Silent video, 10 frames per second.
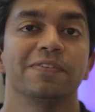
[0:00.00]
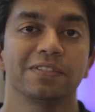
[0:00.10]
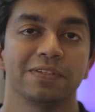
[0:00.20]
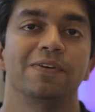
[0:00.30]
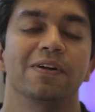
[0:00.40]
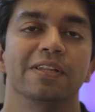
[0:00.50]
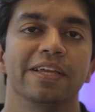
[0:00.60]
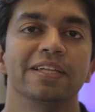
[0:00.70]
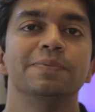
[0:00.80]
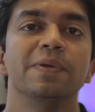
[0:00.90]
First of all,
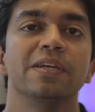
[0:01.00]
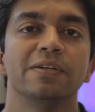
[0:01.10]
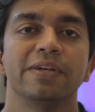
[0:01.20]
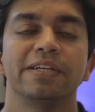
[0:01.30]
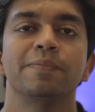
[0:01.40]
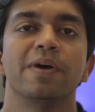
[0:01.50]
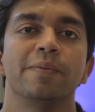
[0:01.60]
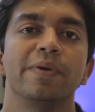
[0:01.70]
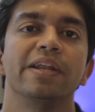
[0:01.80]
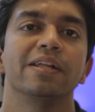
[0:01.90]
it is being created by
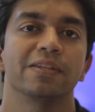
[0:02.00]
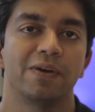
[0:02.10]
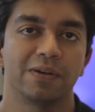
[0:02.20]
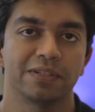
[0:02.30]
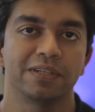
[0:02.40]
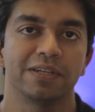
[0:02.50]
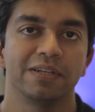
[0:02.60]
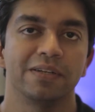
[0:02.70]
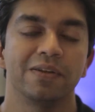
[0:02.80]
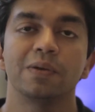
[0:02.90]
a medical doctor,
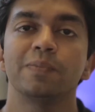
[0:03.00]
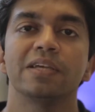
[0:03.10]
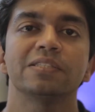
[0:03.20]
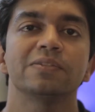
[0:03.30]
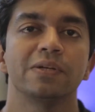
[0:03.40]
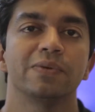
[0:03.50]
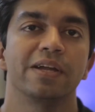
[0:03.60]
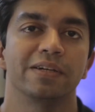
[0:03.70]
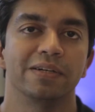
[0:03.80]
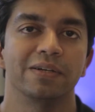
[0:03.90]
not by a
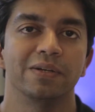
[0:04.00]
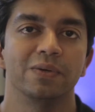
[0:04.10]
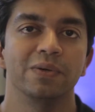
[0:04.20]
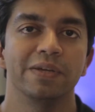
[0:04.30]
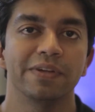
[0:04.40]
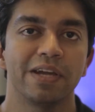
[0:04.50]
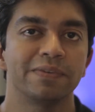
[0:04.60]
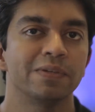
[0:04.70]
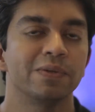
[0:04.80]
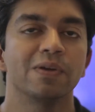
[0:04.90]
screenwriter, who even
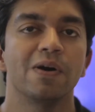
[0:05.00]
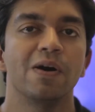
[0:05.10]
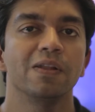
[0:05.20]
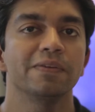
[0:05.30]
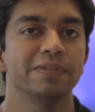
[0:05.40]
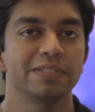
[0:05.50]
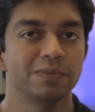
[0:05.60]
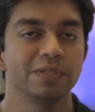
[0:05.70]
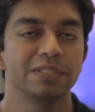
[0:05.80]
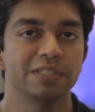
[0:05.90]
after doing all of
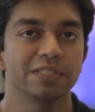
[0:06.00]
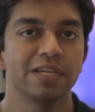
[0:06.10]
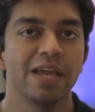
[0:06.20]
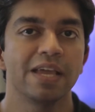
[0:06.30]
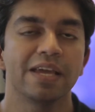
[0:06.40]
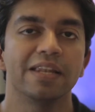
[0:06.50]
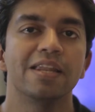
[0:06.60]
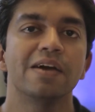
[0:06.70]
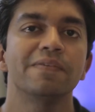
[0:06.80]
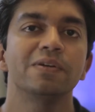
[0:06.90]
his research
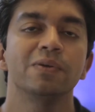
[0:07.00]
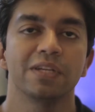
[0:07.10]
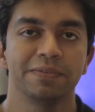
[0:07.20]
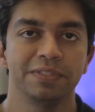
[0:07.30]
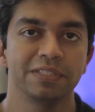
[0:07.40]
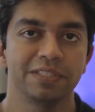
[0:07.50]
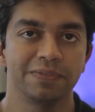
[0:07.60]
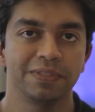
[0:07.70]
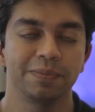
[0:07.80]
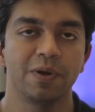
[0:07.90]
can never do enough
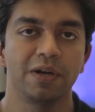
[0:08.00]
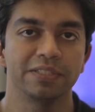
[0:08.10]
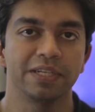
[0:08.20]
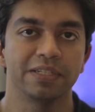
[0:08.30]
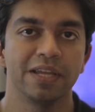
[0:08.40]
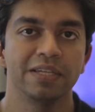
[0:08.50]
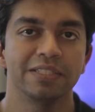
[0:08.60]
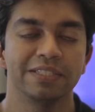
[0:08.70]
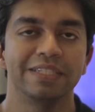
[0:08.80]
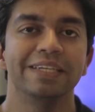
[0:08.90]
justice with the project
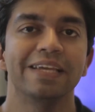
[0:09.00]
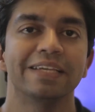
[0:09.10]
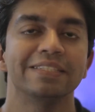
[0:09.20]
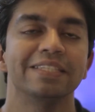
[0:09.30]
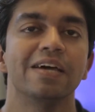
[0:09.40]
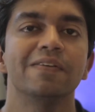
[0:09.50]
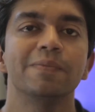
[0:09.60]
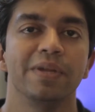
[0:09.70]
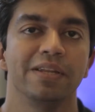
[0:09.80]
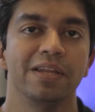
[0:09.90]
since he has never
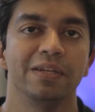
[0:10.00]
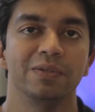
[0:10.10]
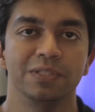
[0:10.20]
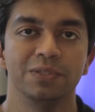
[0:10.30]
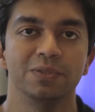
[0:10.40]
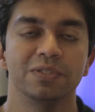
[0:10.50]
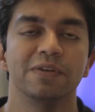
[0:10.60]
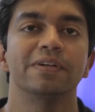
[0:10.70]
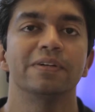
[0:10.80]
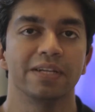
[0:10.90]
been into the shoes
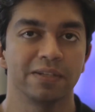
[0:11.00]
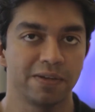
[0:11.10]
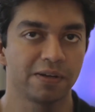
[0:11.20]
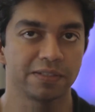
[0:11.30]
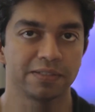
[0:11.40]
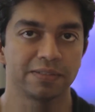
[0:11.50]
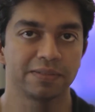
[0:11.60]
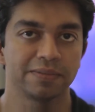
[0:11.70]
of a real doctor.